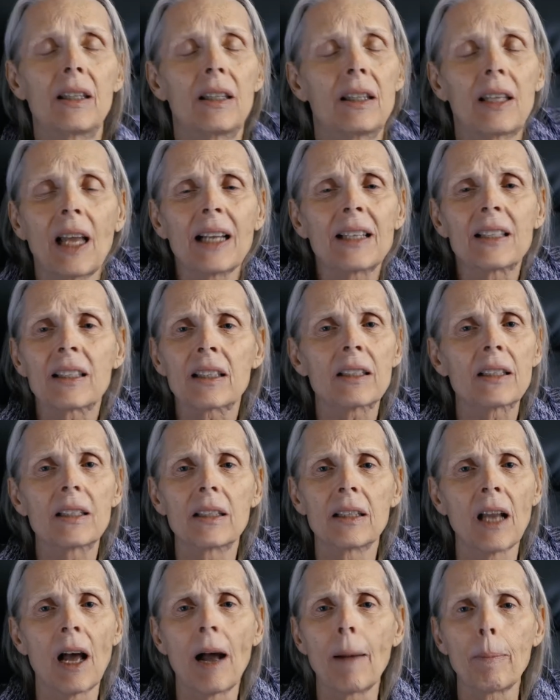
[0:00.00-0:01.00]
That's
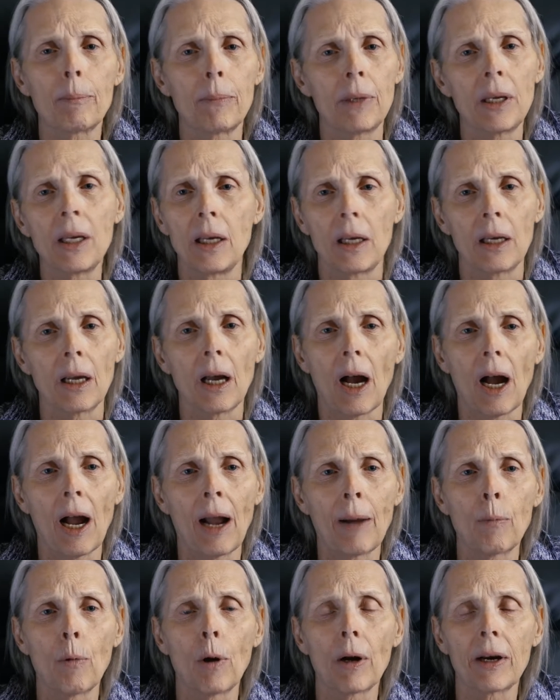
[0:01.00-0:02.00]
not me. I
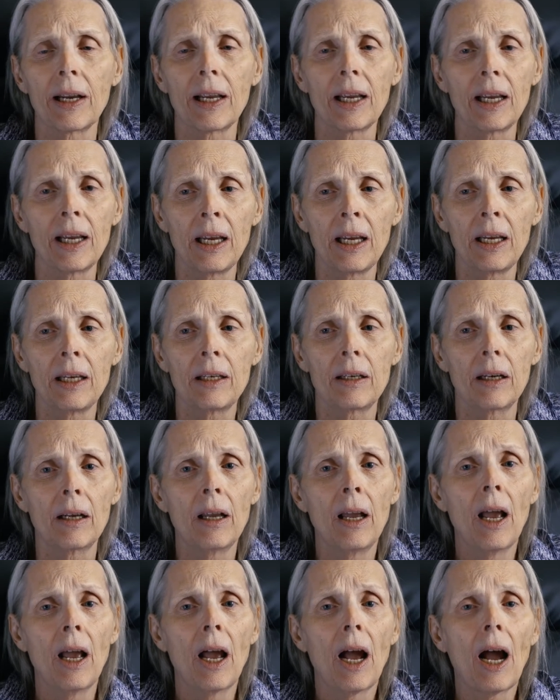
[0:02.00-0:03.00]
want to eat.
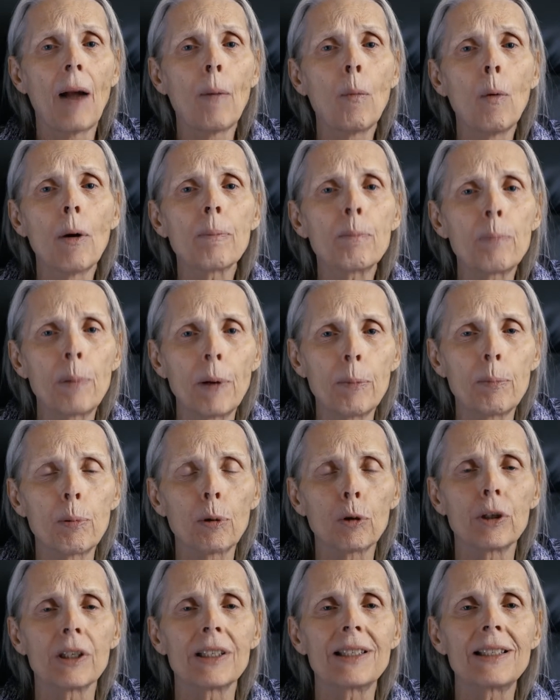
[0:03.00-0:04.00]
I want
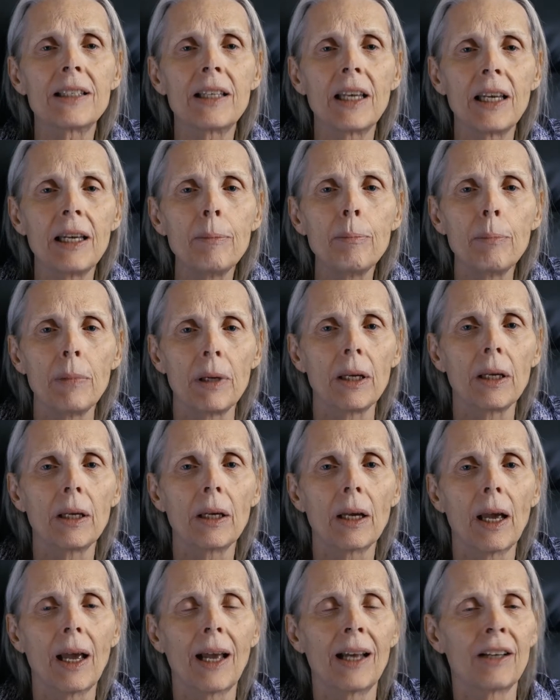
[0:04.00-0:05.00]
people to see
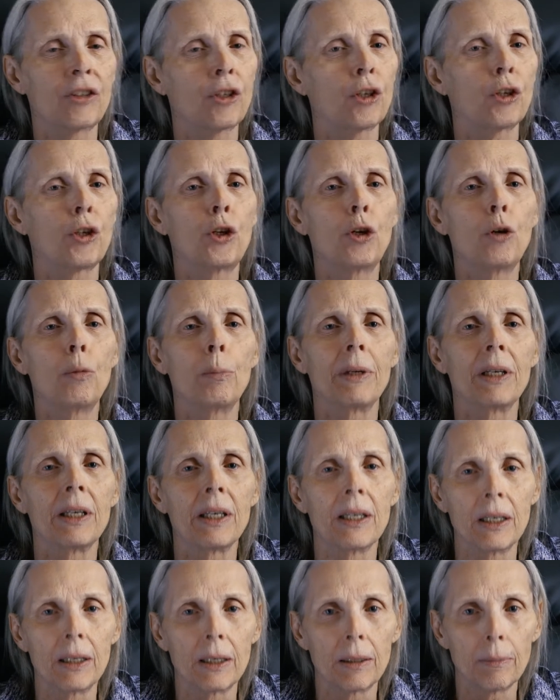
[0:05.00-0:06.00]
me as a
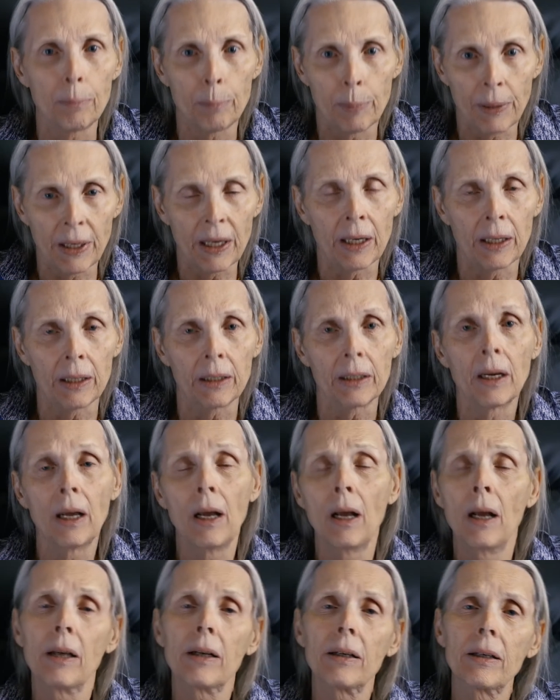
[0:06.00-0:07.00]
human being,
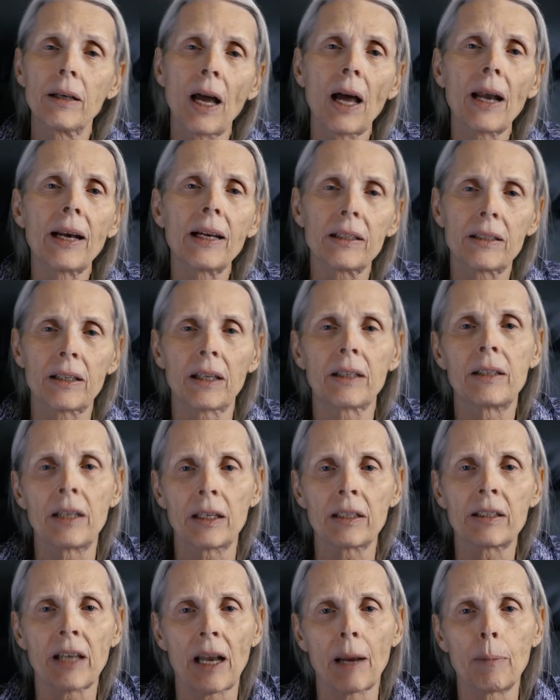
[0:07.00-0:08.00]
not as a
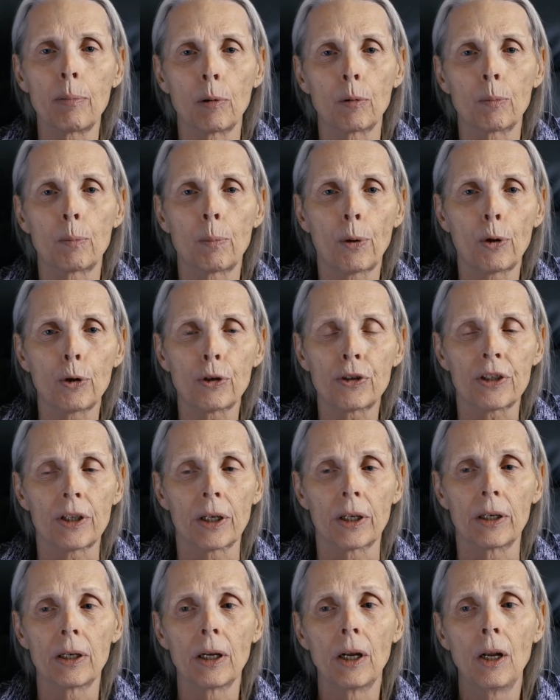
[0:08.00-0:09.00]
disabled
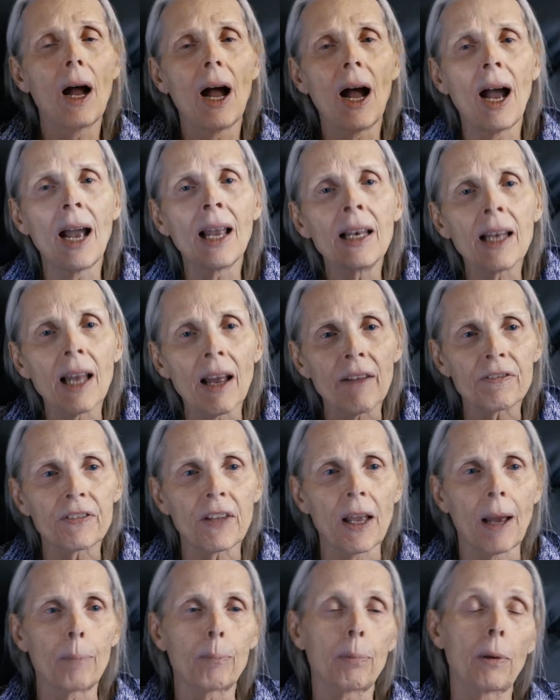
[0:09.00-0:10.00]
person. I left
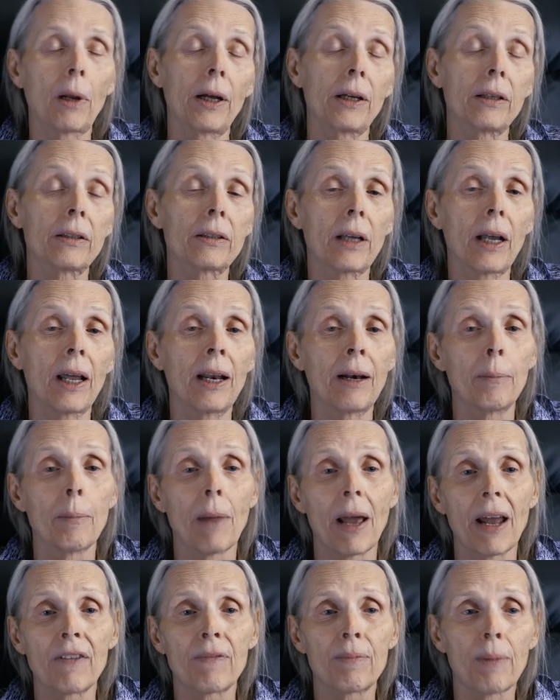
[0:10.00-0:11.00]
that place. And a
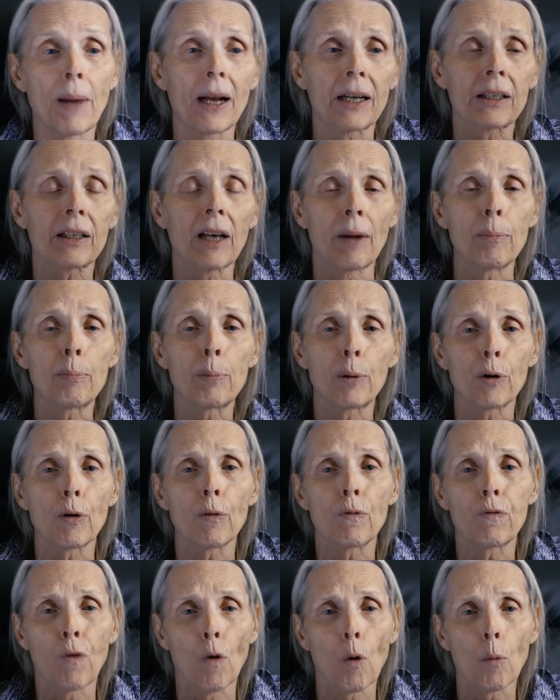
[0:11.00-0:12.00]
matter of fact, I put a
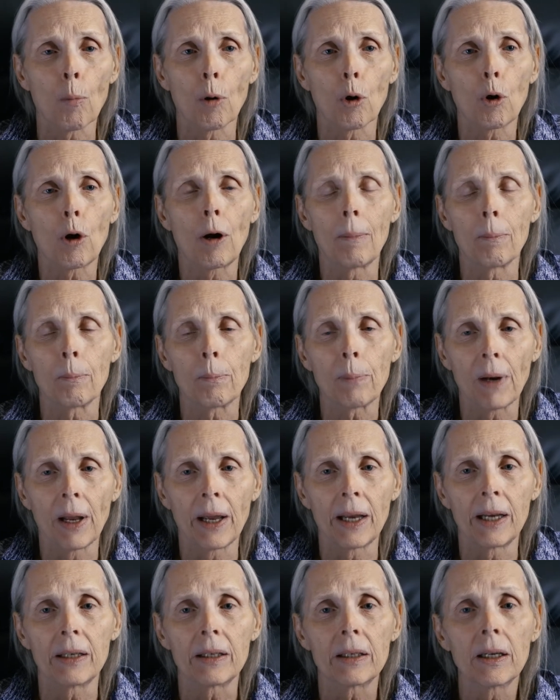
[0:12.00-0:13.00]
formal
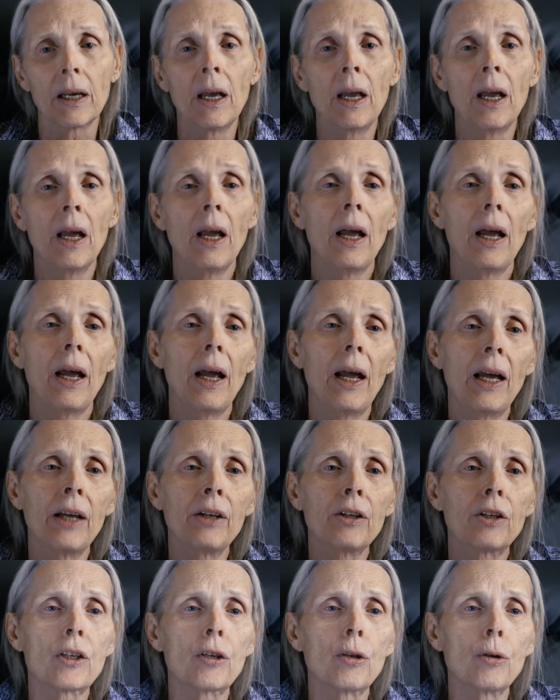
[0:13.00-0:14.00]
complaint
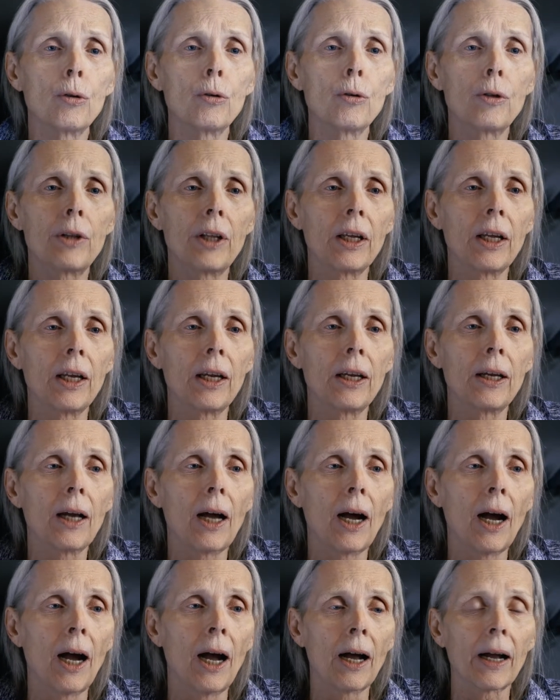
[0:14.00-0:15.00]
into the
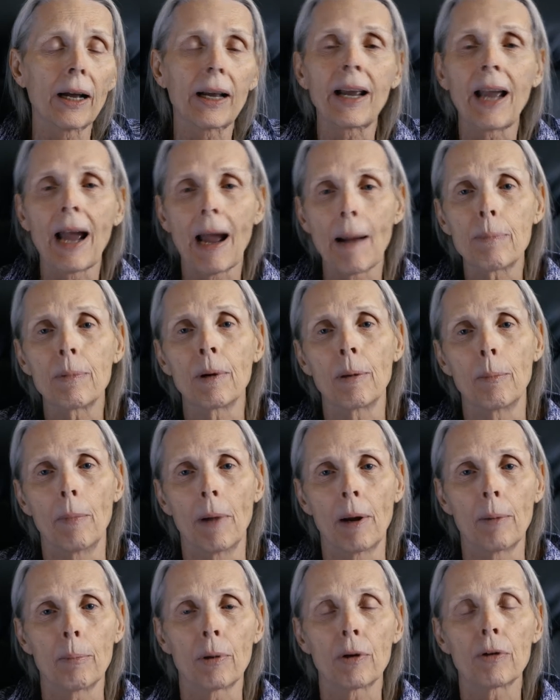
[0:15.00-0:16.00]
cabinet
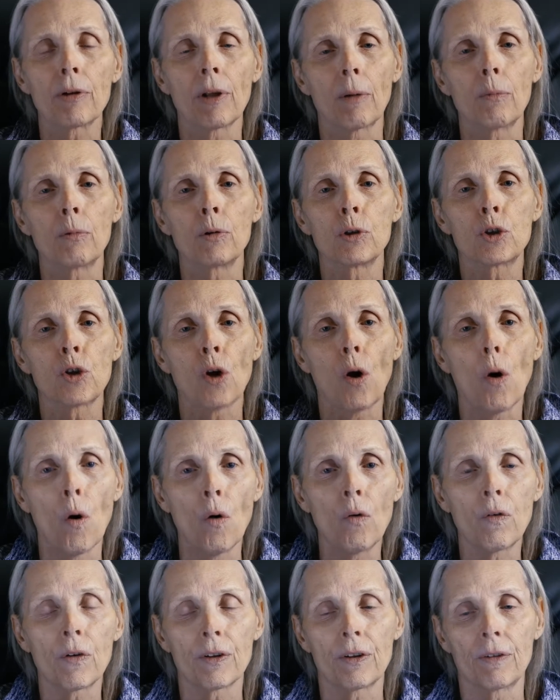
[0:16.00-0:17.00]
member that was
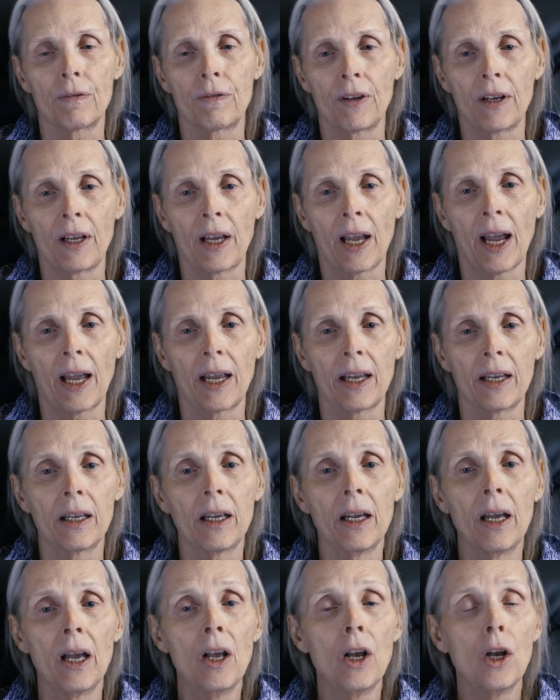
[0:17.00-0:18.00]
over the VA.
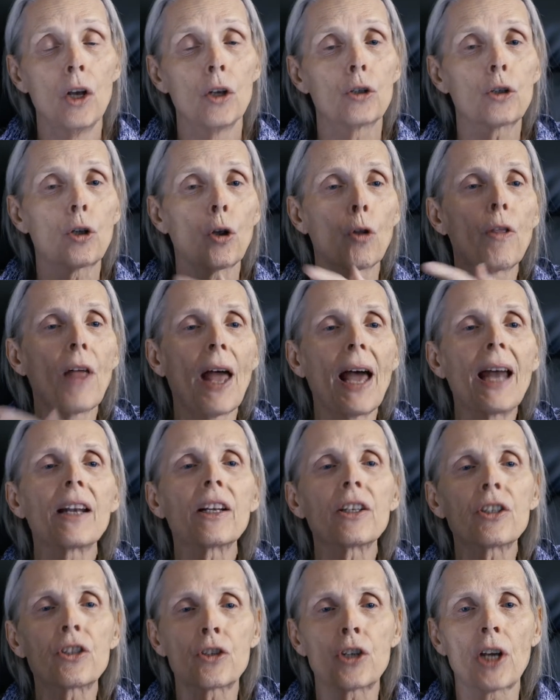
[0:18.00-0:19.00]
So that
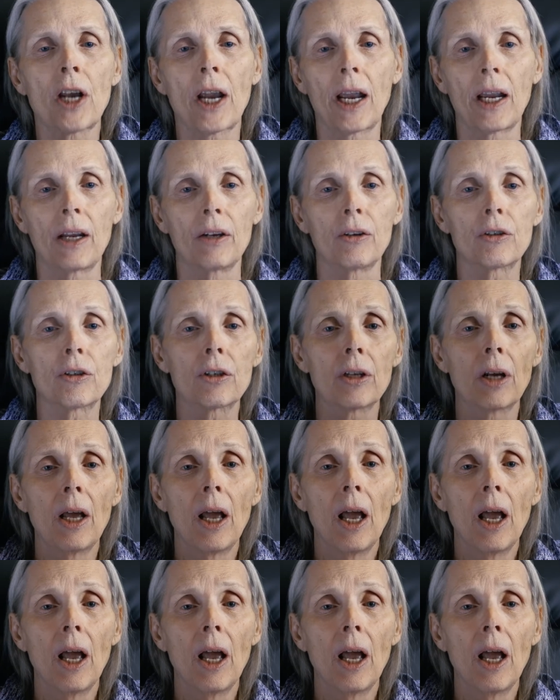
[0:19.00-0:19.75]
has changed.